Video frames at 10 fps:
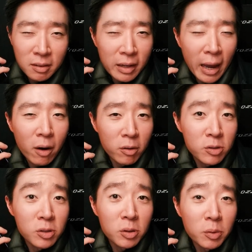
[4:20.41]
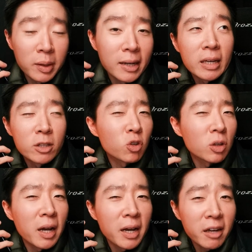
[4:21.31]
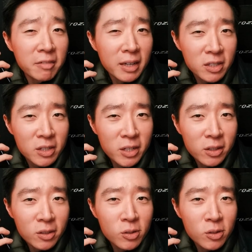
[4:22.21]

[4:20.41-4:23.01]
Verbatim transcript: an hour or so away in July of next year.